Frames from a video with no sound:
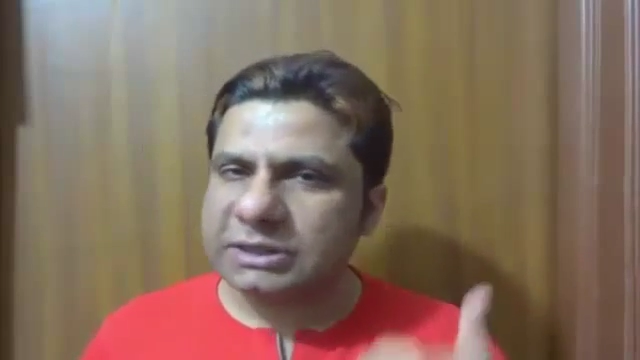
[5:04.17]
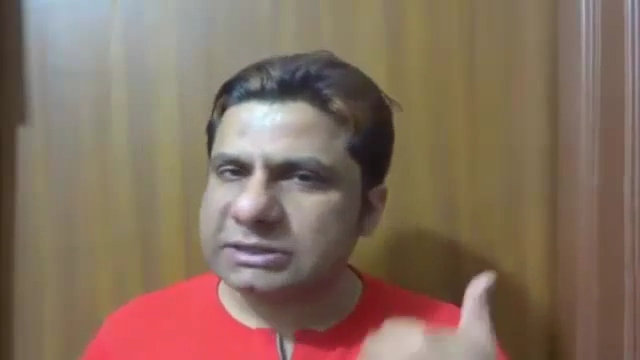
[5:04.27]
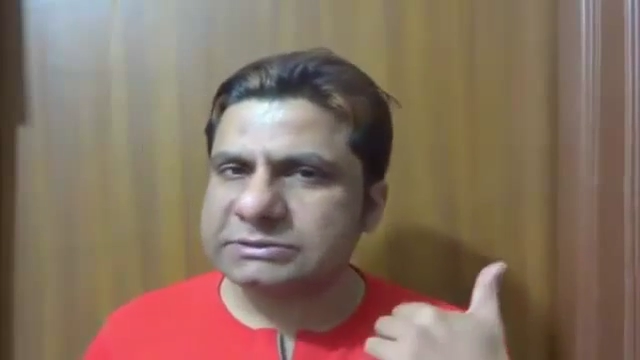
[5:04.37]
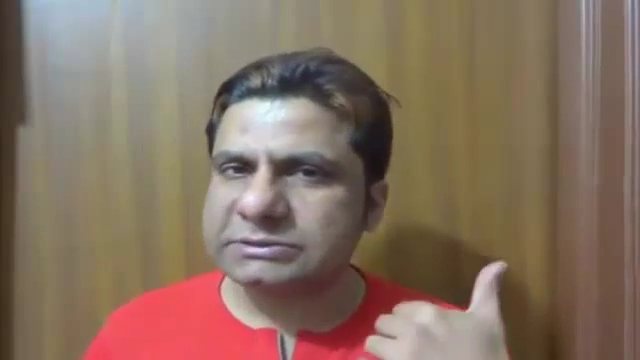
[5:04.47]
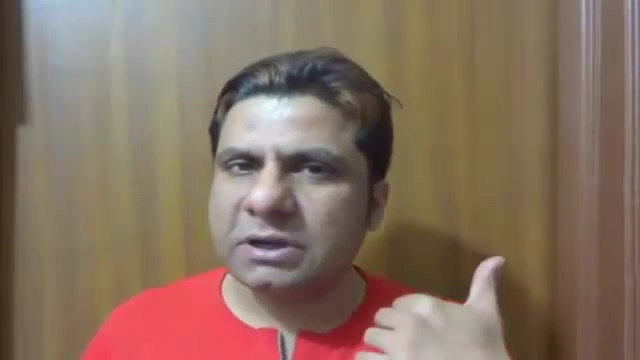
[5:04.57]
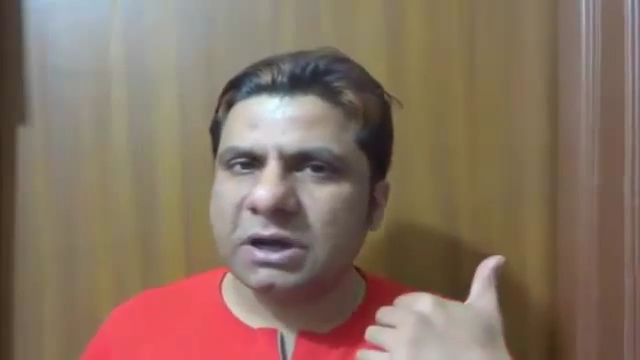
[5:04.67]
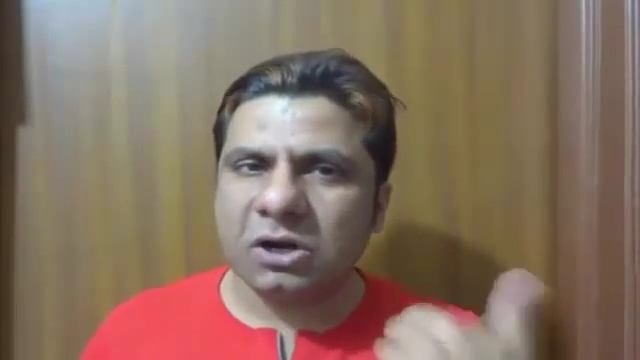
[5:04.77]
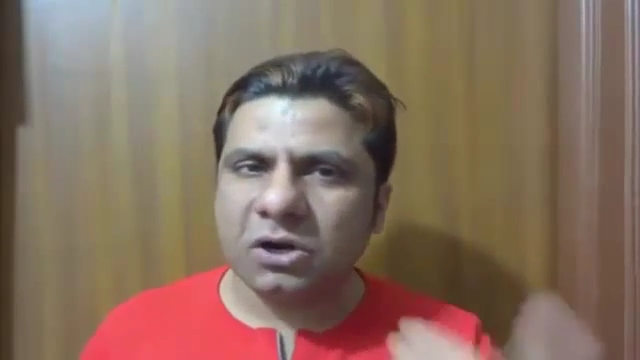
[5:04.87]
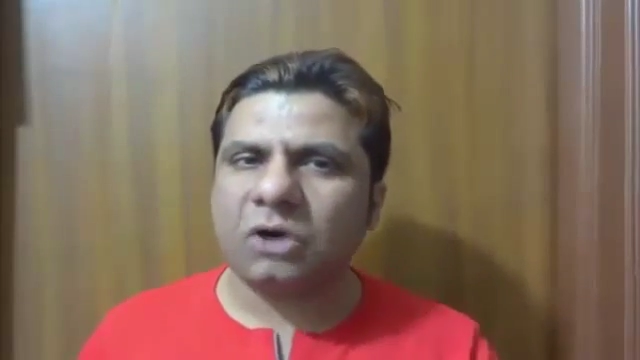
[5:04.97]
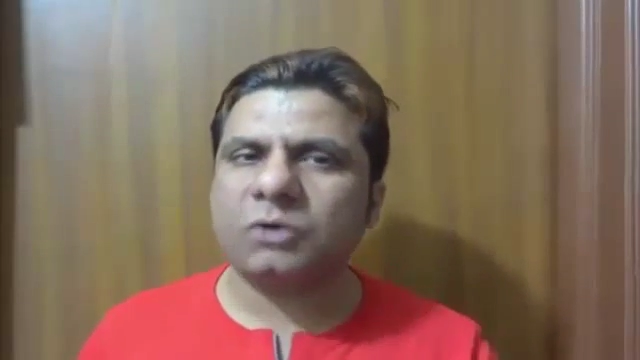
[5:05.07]
There's a
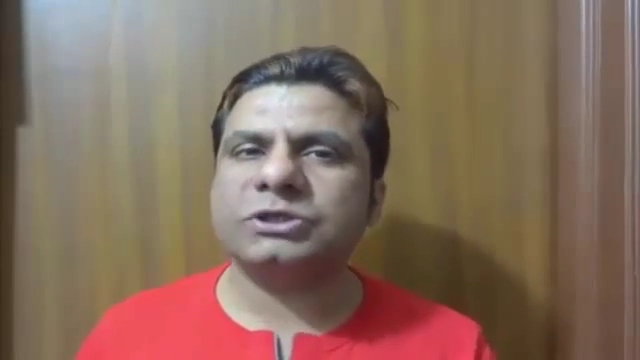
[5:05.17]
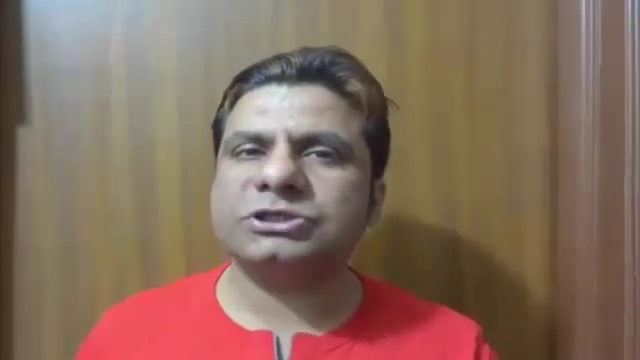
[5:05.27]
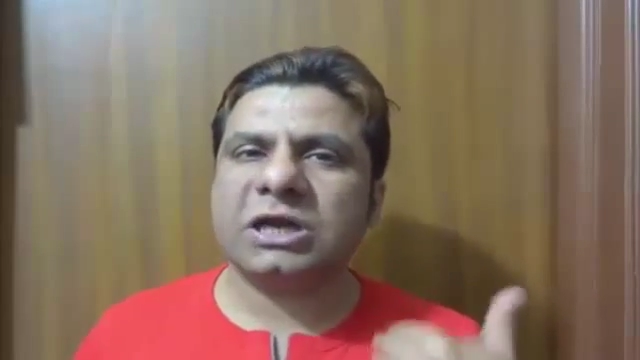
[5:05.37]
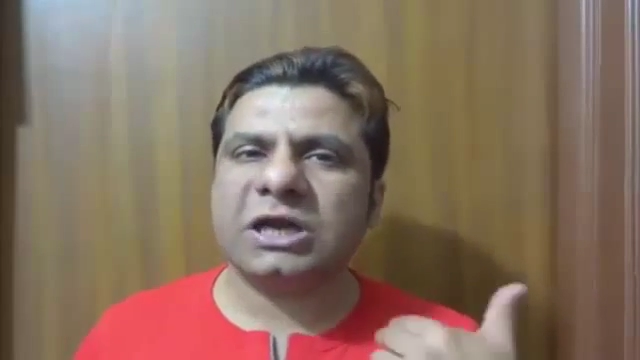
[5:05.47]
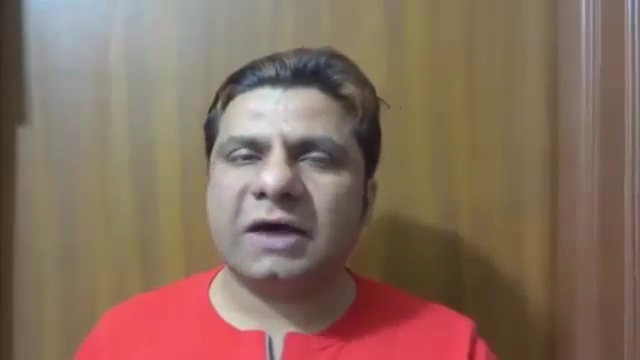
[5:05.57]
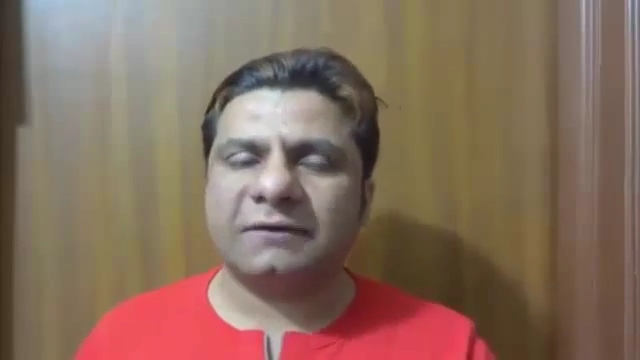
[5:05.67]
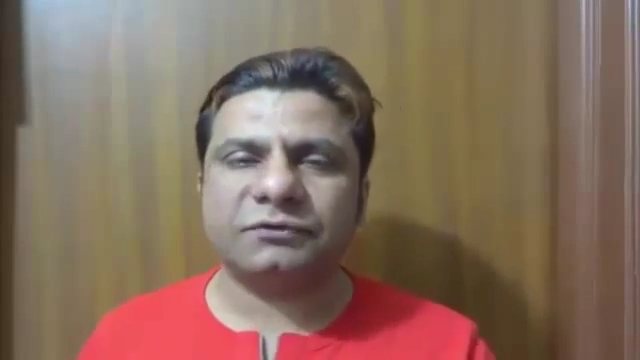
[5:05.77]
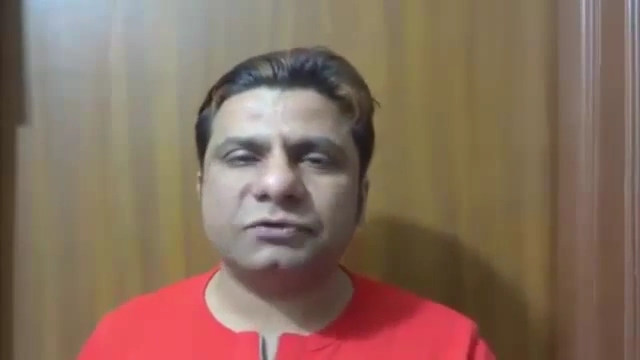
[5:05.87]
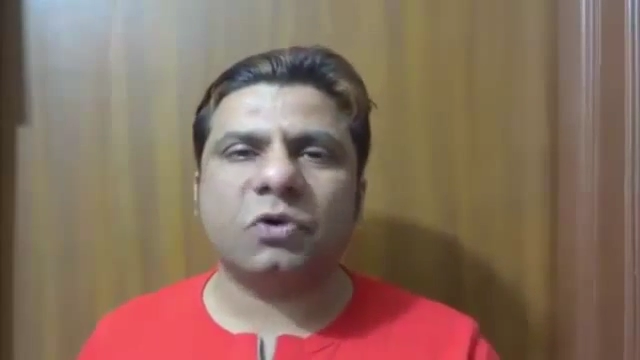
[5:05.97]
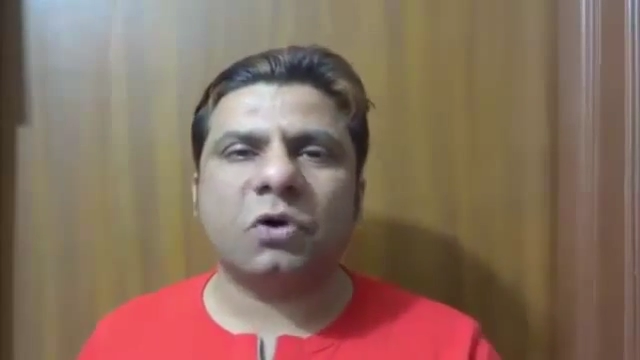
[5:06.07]
lot which I'll
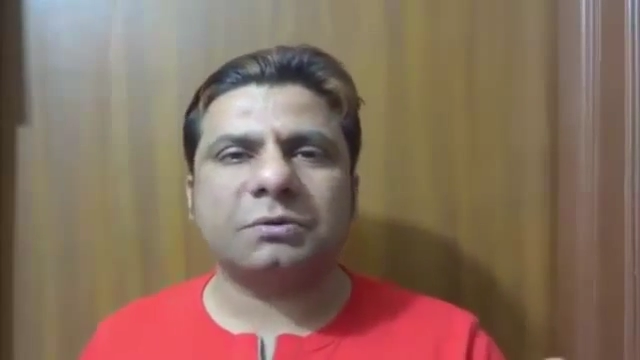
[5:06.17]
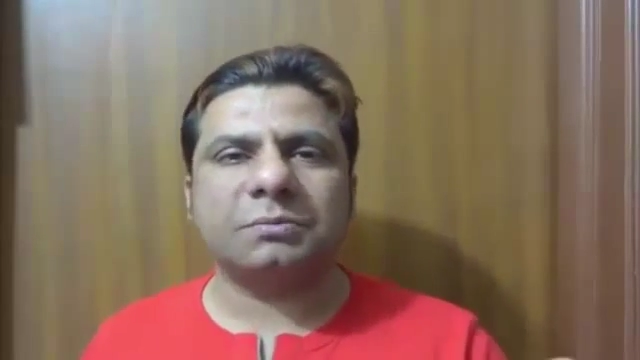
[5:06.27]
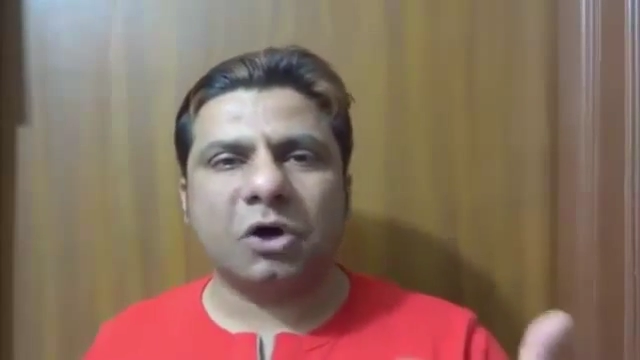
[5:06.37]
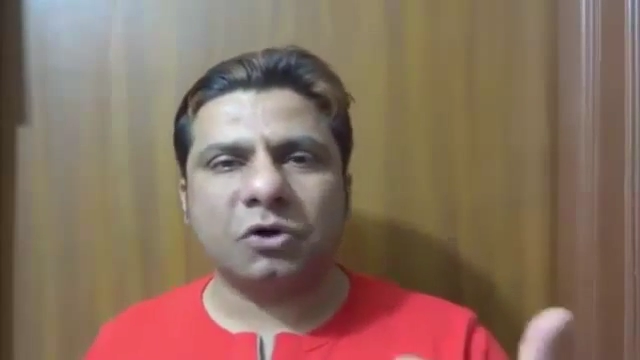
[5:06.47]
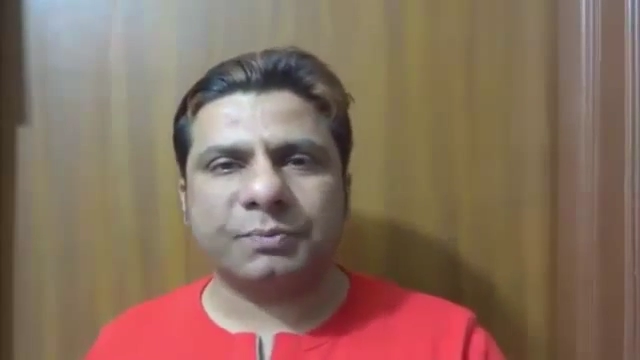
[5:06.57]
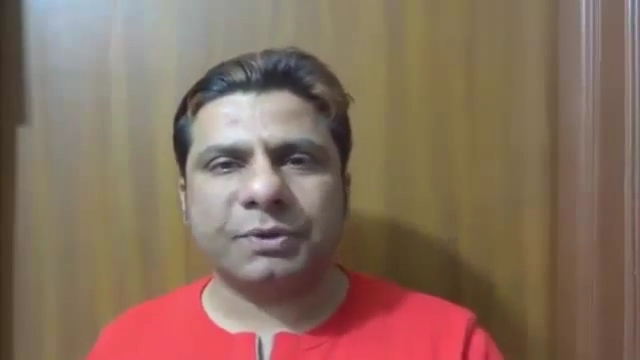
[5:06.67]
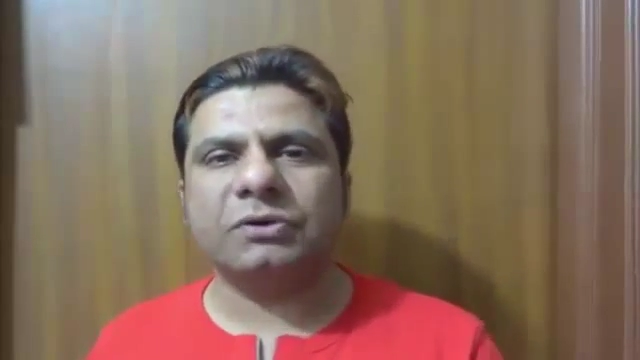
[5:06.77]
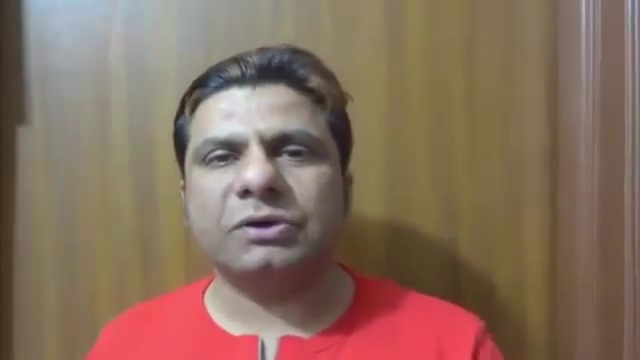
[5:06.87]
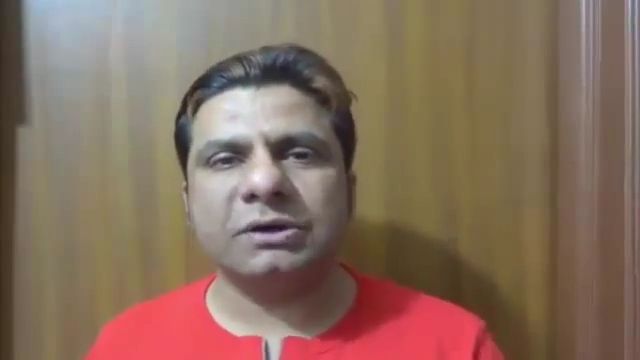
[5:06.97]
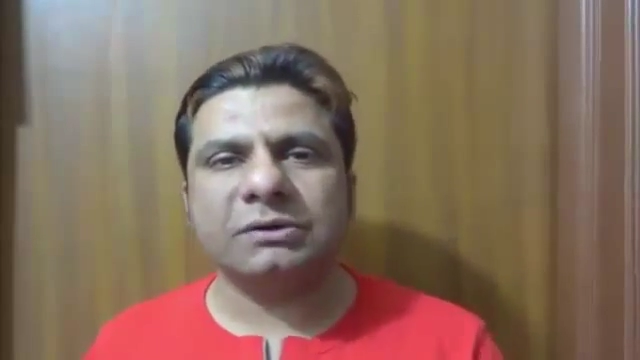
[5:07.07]
have to talk about
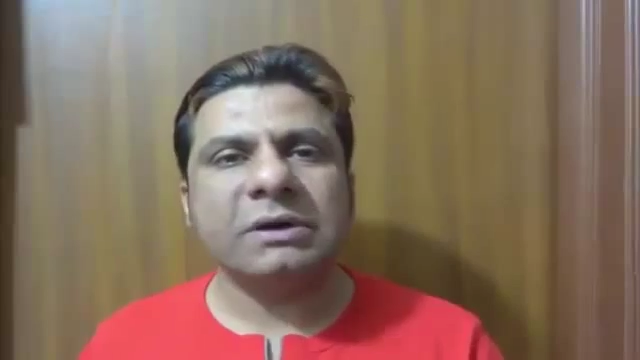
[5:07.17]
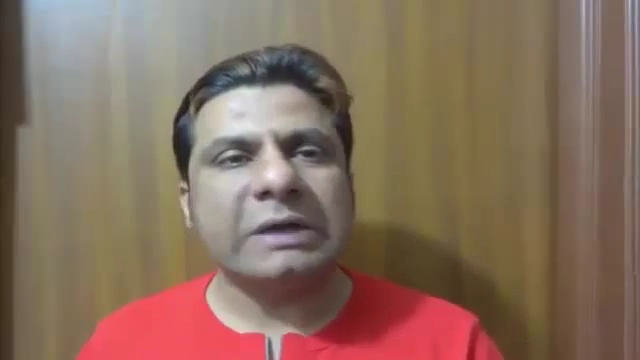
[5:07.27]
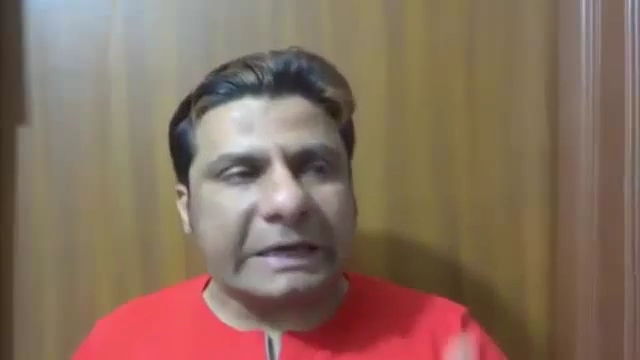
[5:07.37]
Payoneer